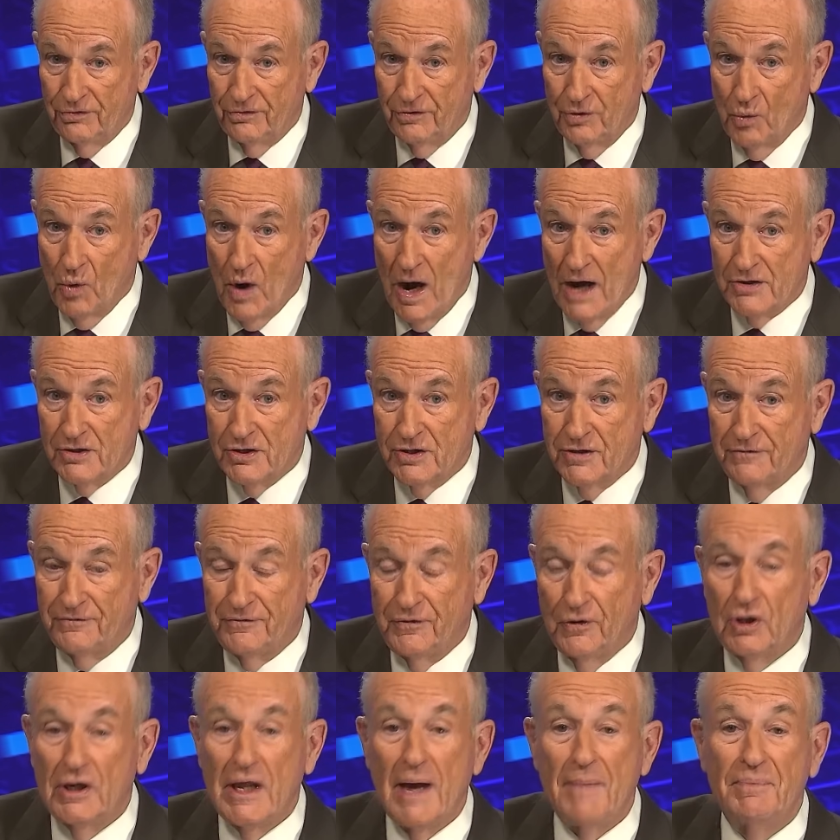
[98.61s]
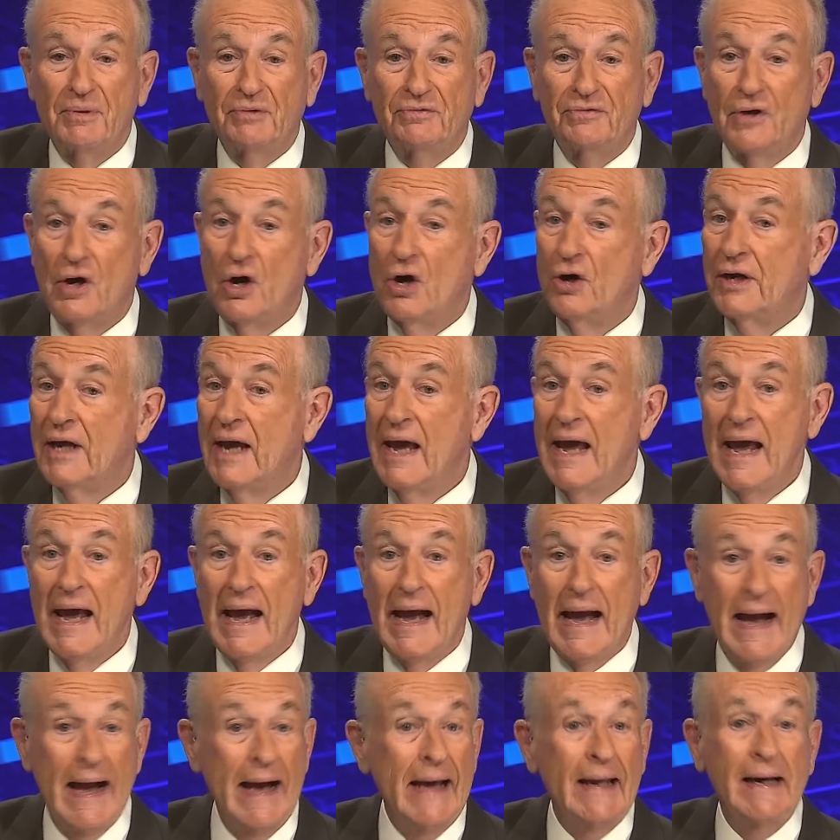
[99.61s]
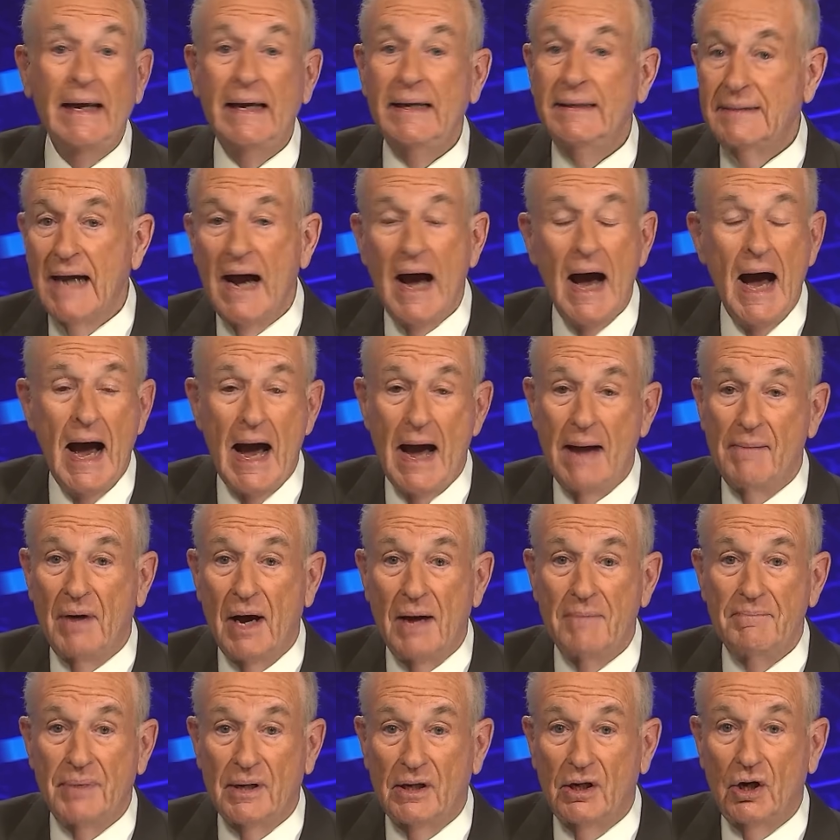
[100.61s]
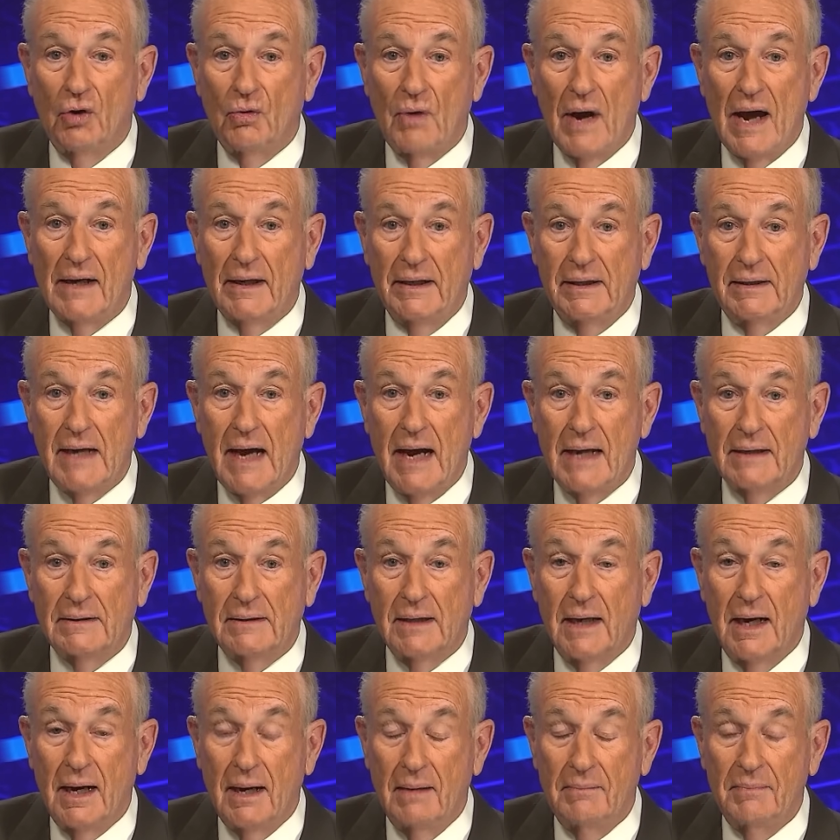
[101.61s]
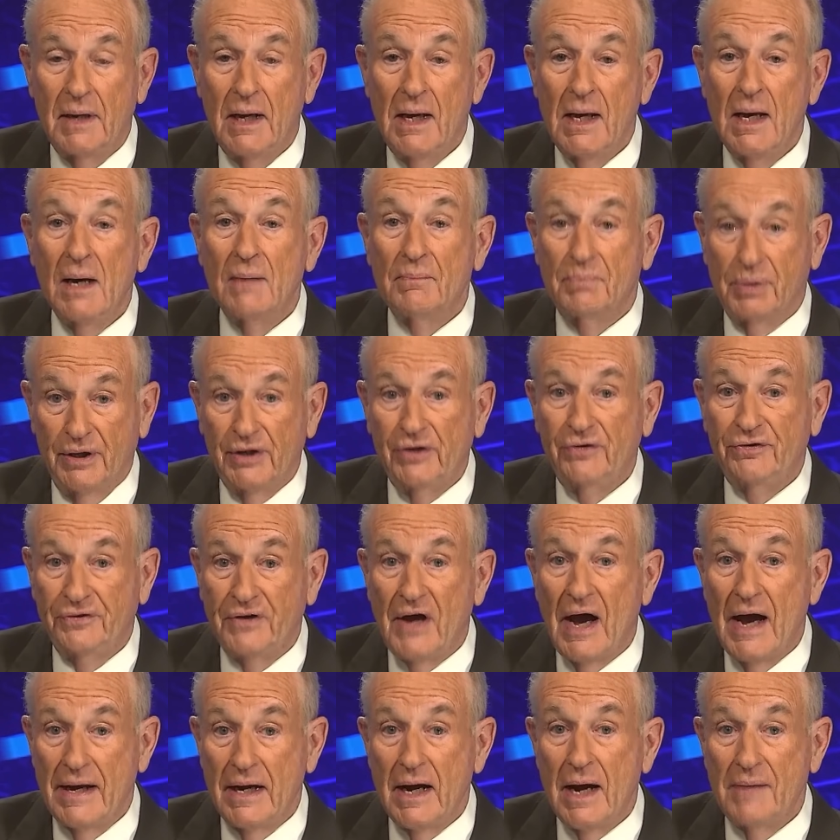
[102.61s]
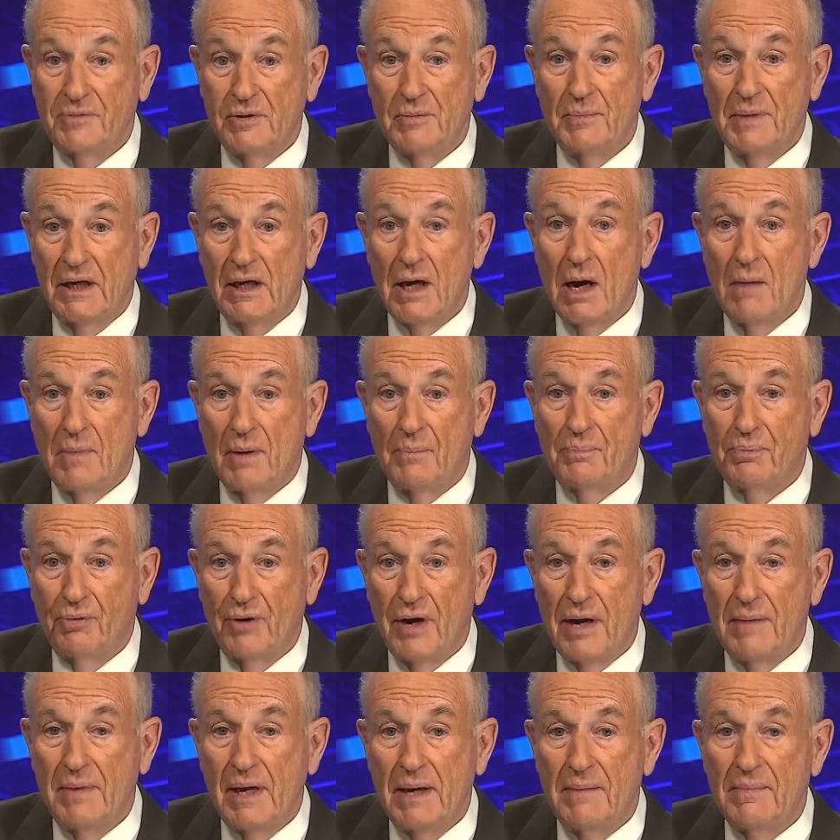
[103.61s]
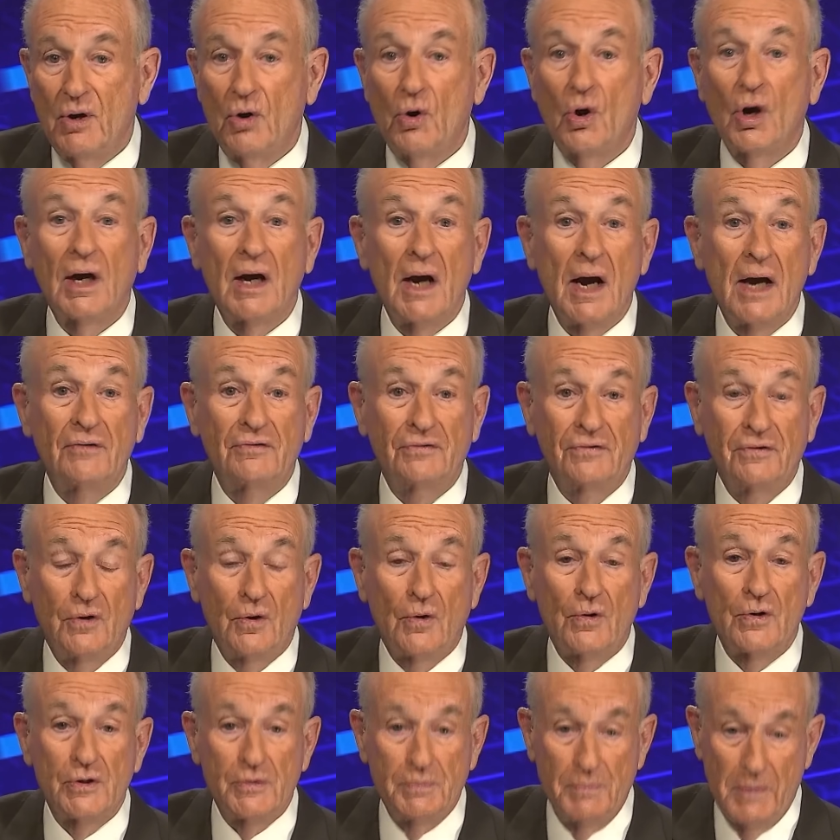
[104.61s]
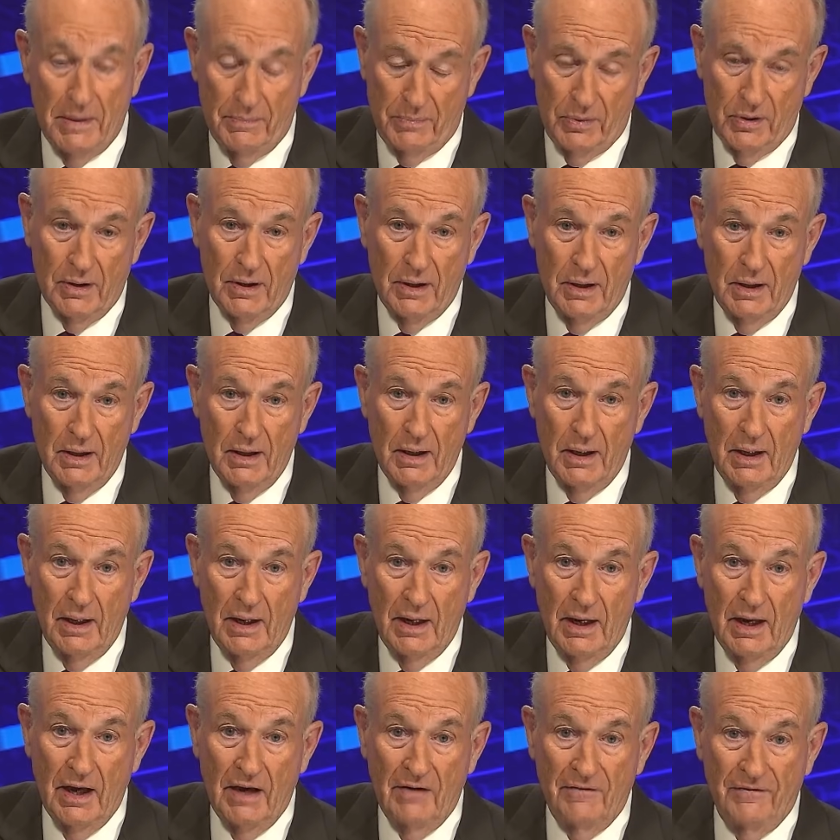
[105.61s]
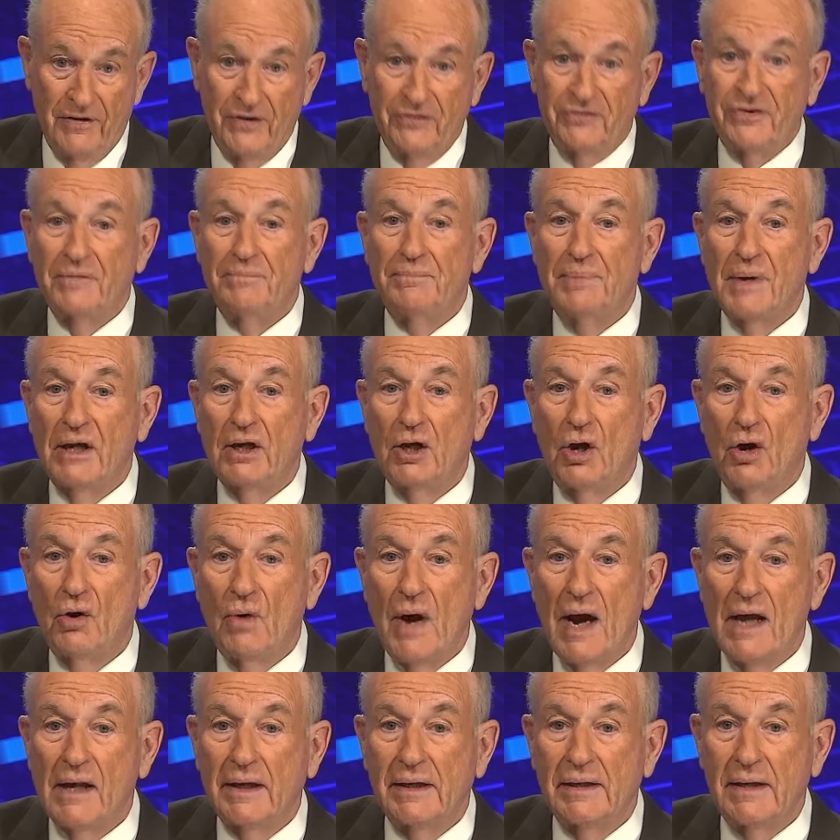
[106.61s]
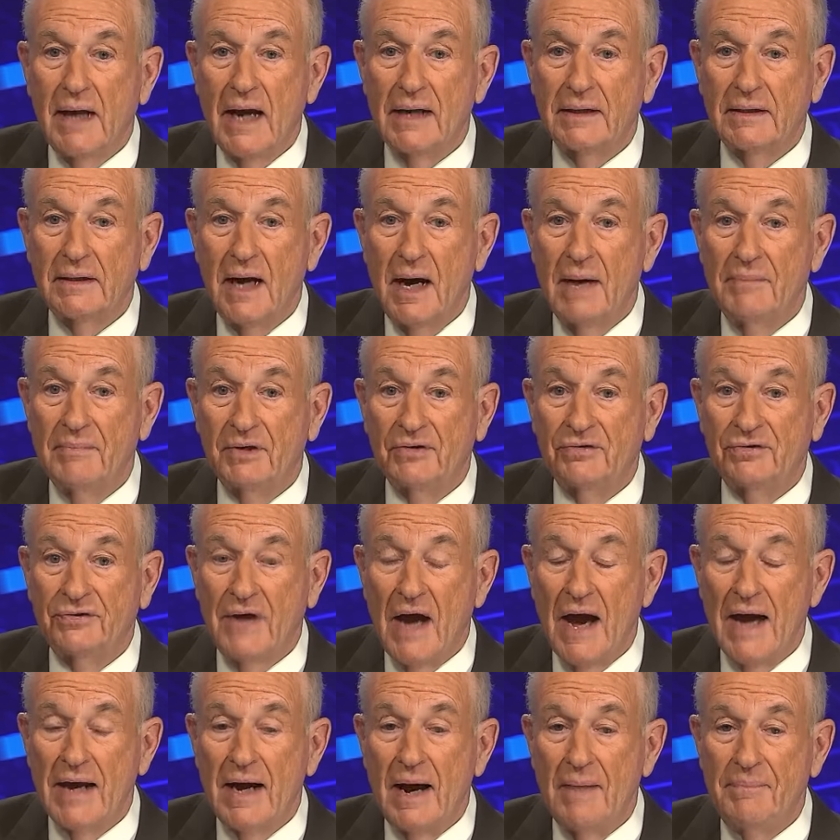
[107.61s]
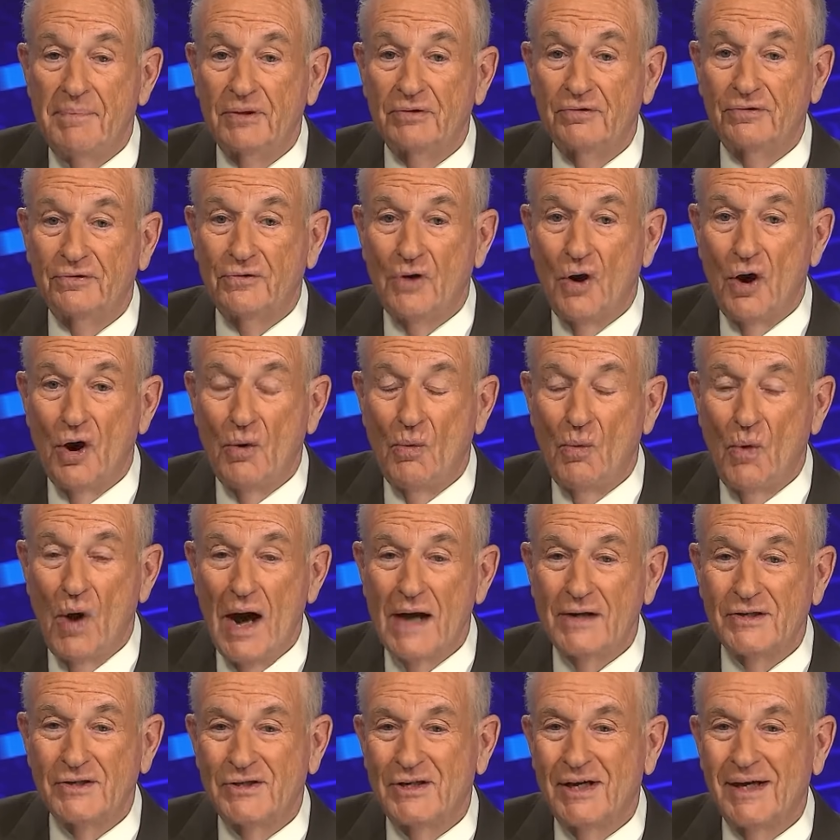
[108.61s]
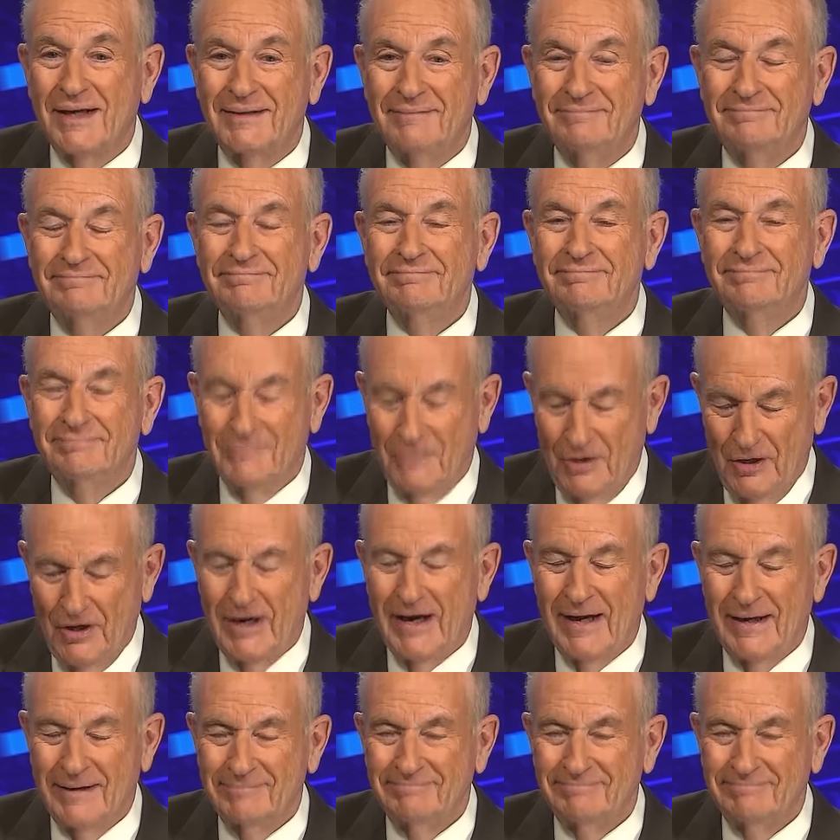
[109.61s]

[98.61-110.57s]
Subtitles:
To watch the full episode anytime on BillOReilly.com, please sign up to become a premium or concierge member. Visit BillOReilly.com to sign up and start watching today.